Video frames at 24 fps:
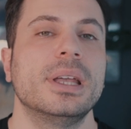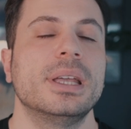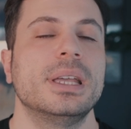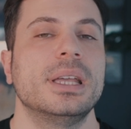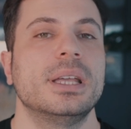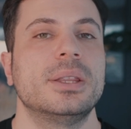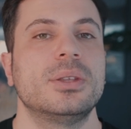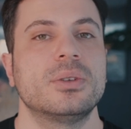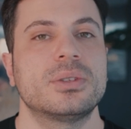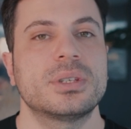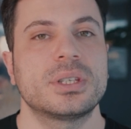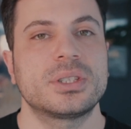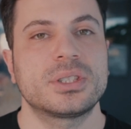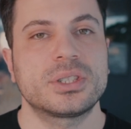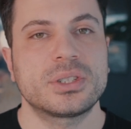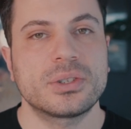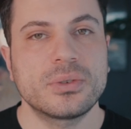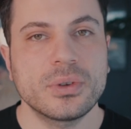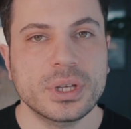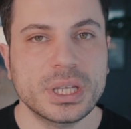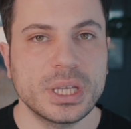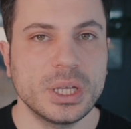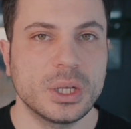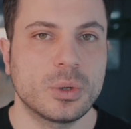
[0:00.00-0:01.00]
It uses
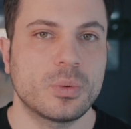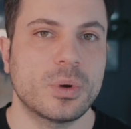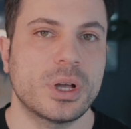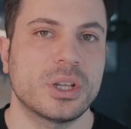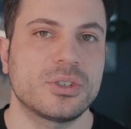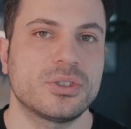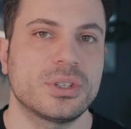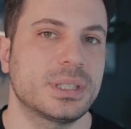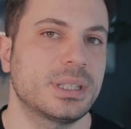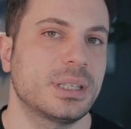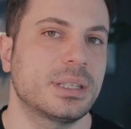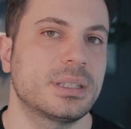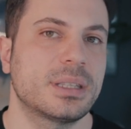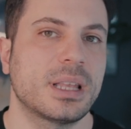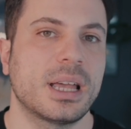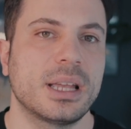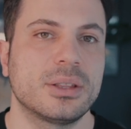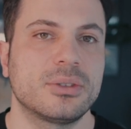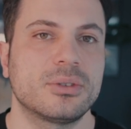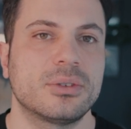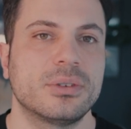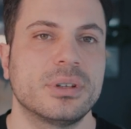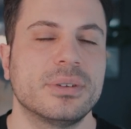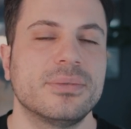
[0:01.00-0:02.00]
tricky questions
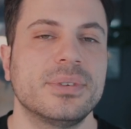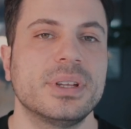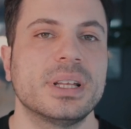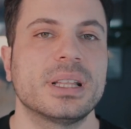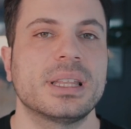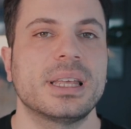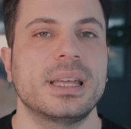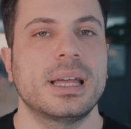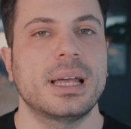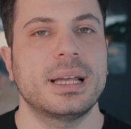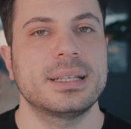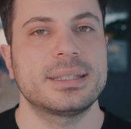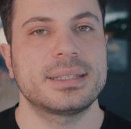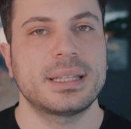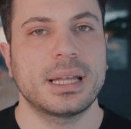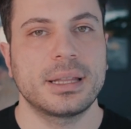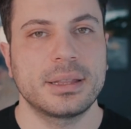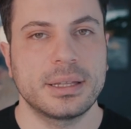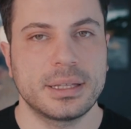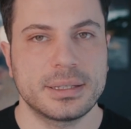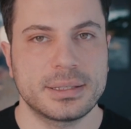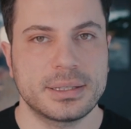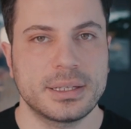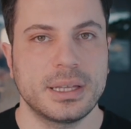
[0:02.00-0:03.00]
designed to reveal AI's
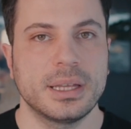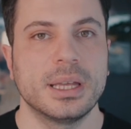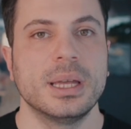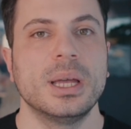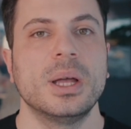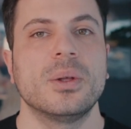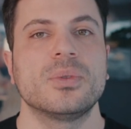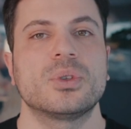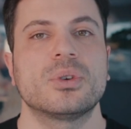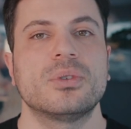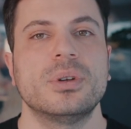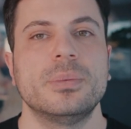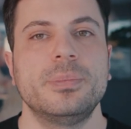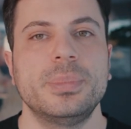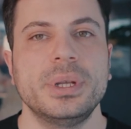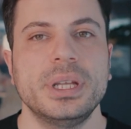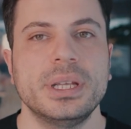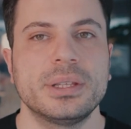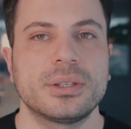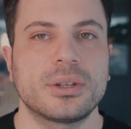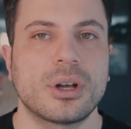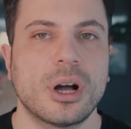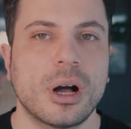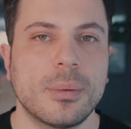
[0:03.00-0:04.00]
tendency to
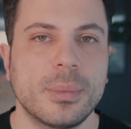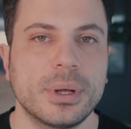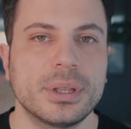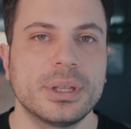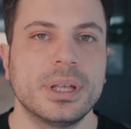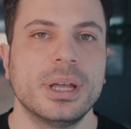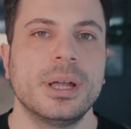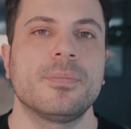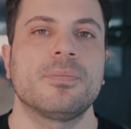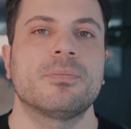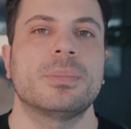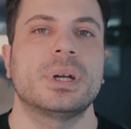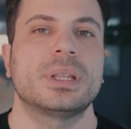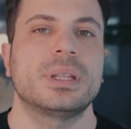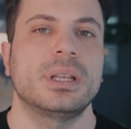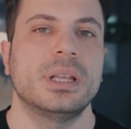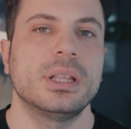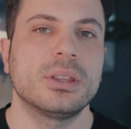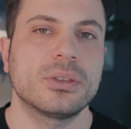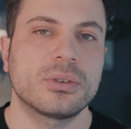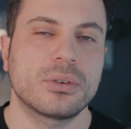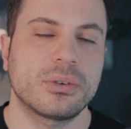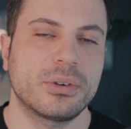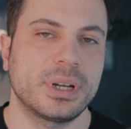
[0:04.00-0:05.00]
repeat common but
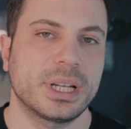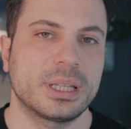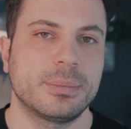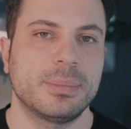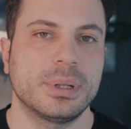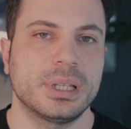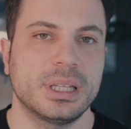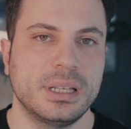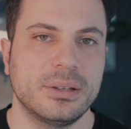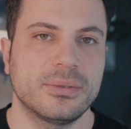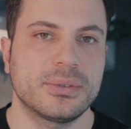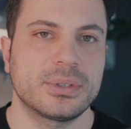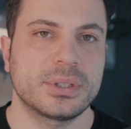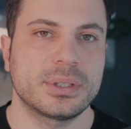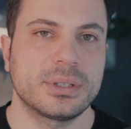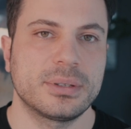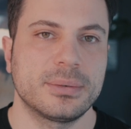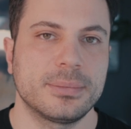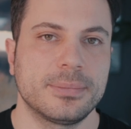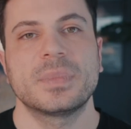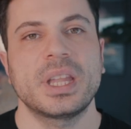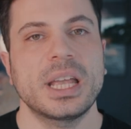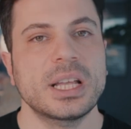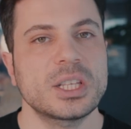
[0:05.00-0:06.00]
incorrect
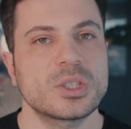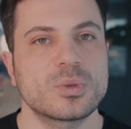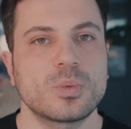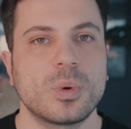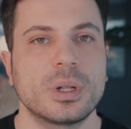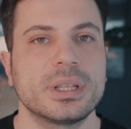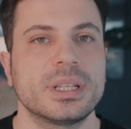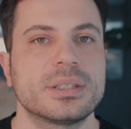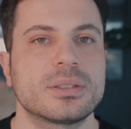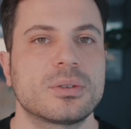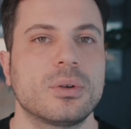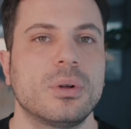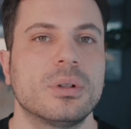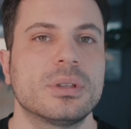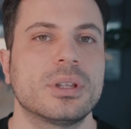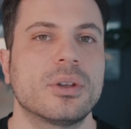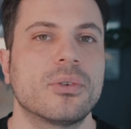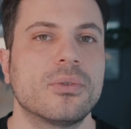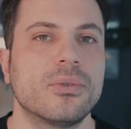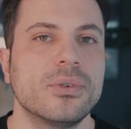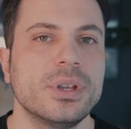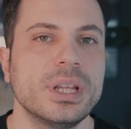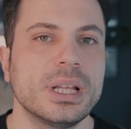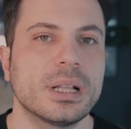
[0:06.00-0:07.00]
beliefs. Next one is called
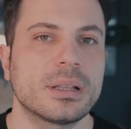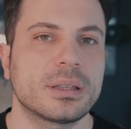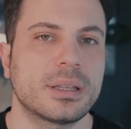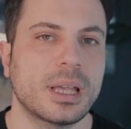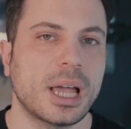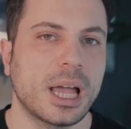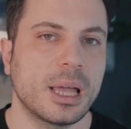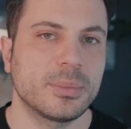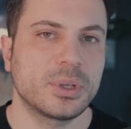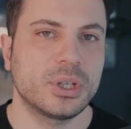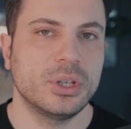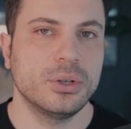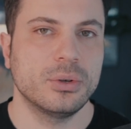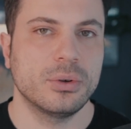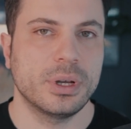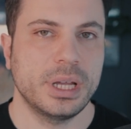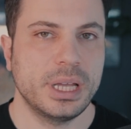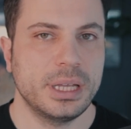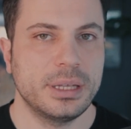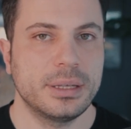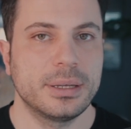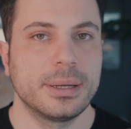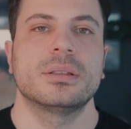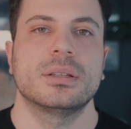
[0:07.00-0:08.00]
Real-Time
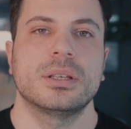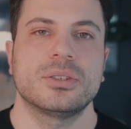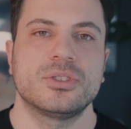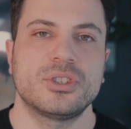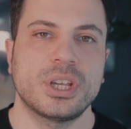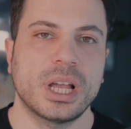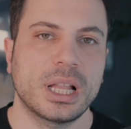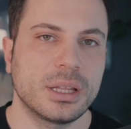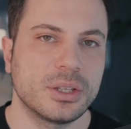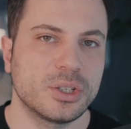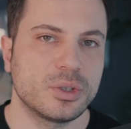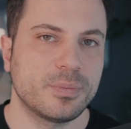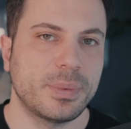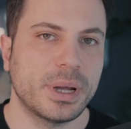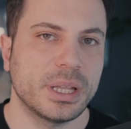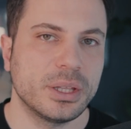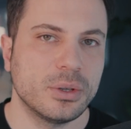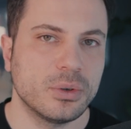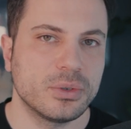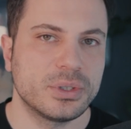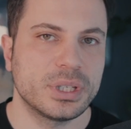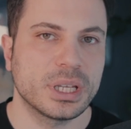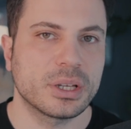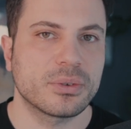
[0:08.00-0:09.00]
QA, the challenge by
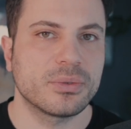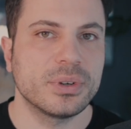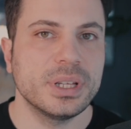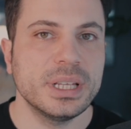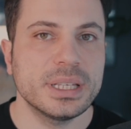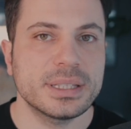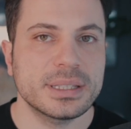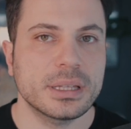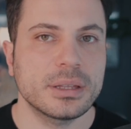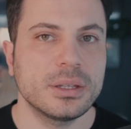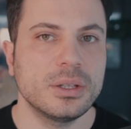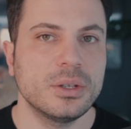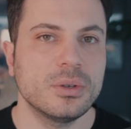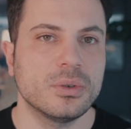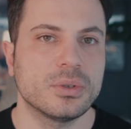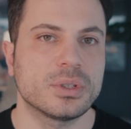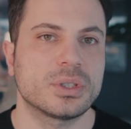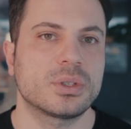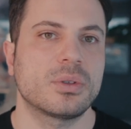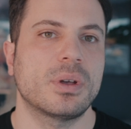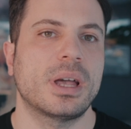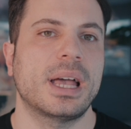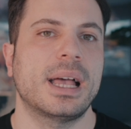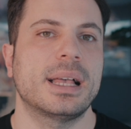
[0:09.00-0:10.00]
using recent news
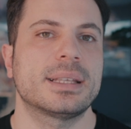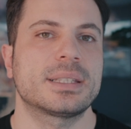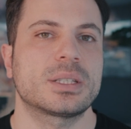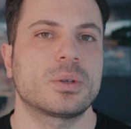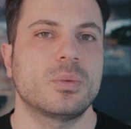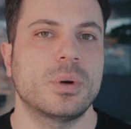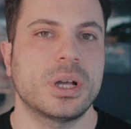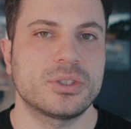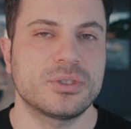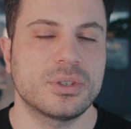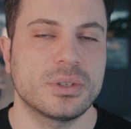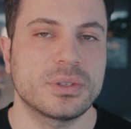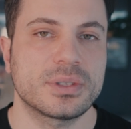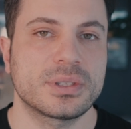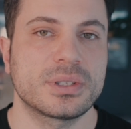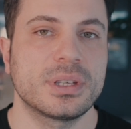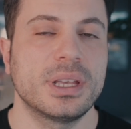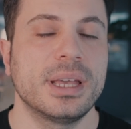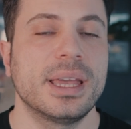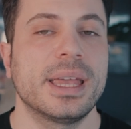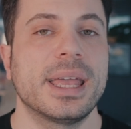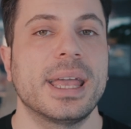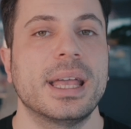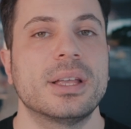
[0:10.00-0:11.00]
to ask questions,
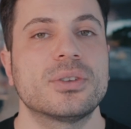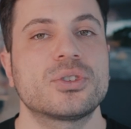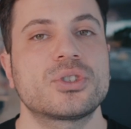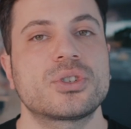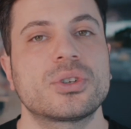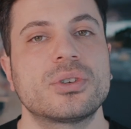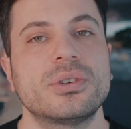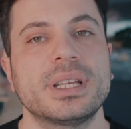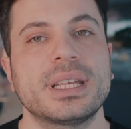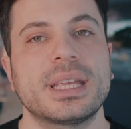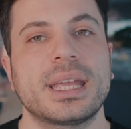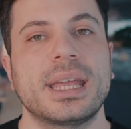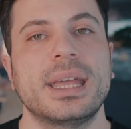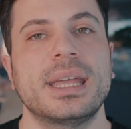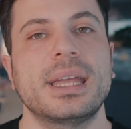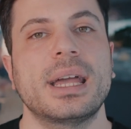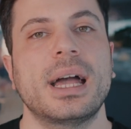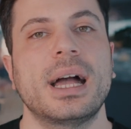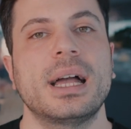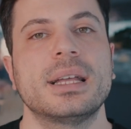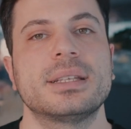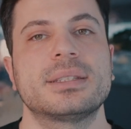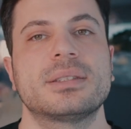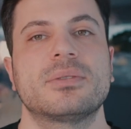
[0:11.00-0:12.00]
ensuring
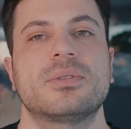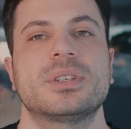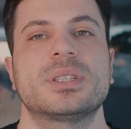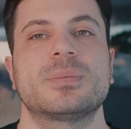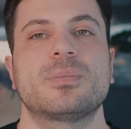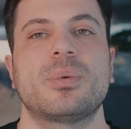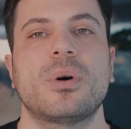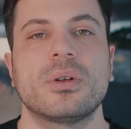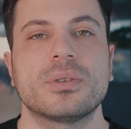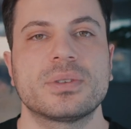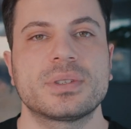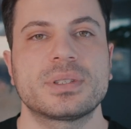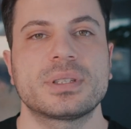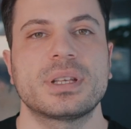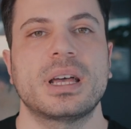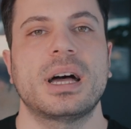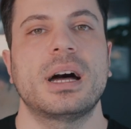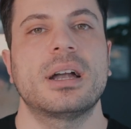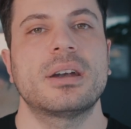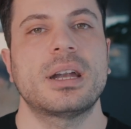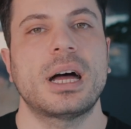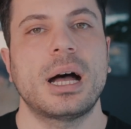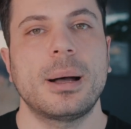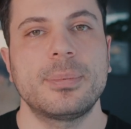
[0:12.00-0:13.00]
AI's response
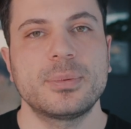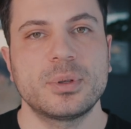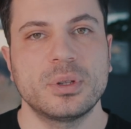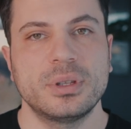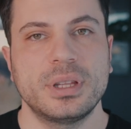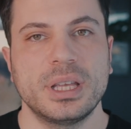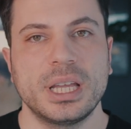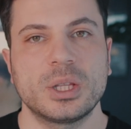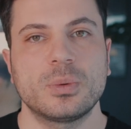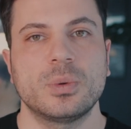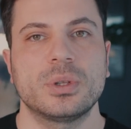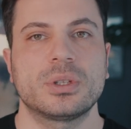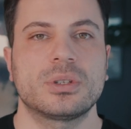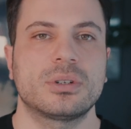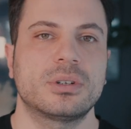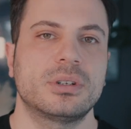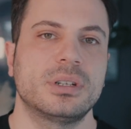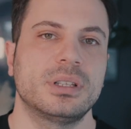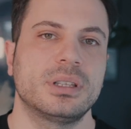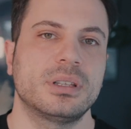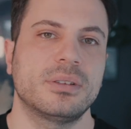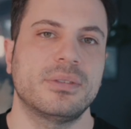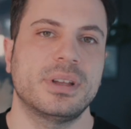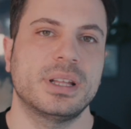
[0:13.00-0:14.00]
are up to date with
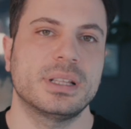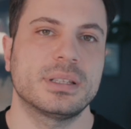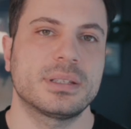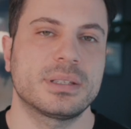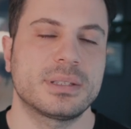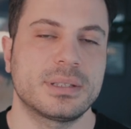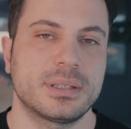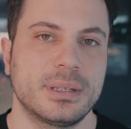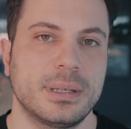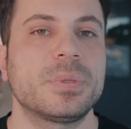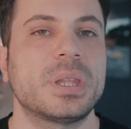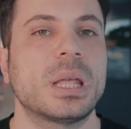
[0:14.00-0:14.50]
current events.